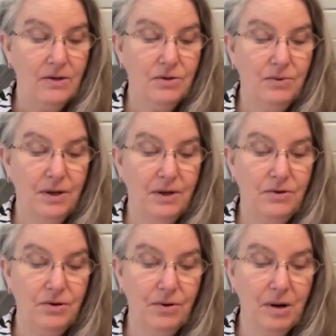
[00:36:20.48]
to an
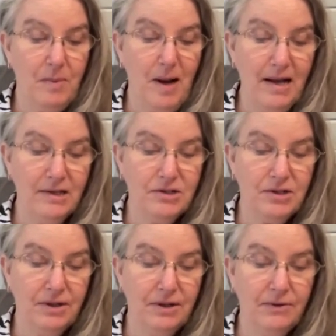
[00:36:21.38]
enduring
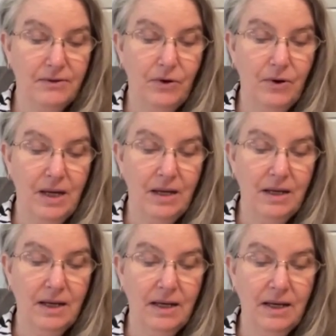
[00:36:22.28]
pasture. For in
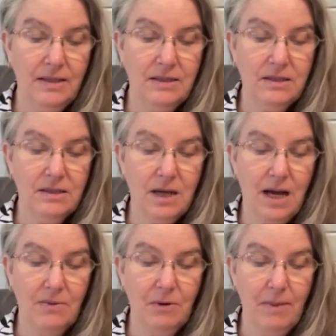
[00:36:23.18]
an instant
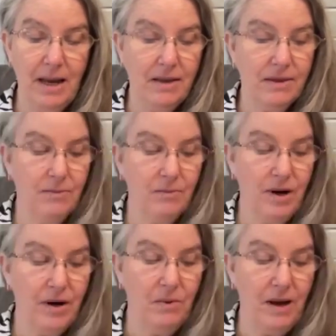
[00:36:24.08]
I will make them
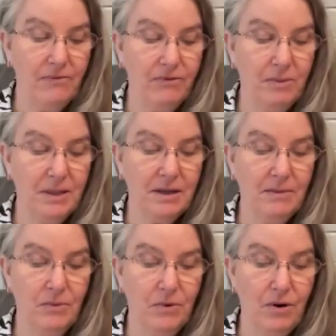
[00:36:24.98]
run away from it,
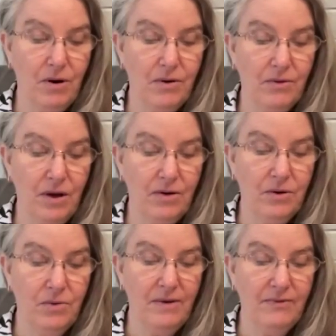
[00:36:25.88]
and
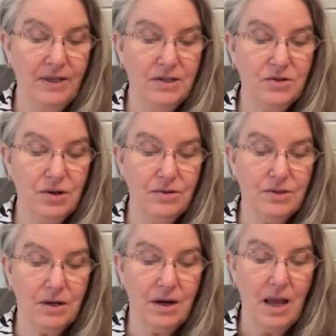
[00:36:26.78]
whoever is
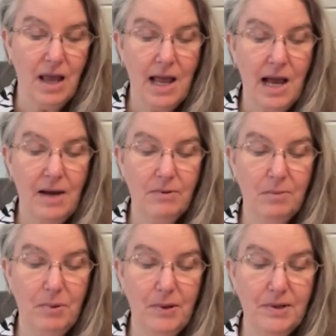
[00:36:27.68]
chosen I will
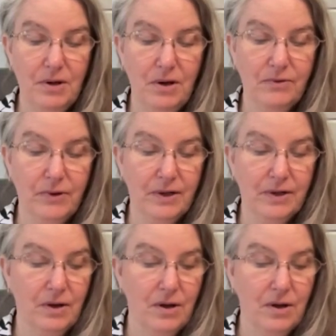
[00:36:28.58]
appoint over it.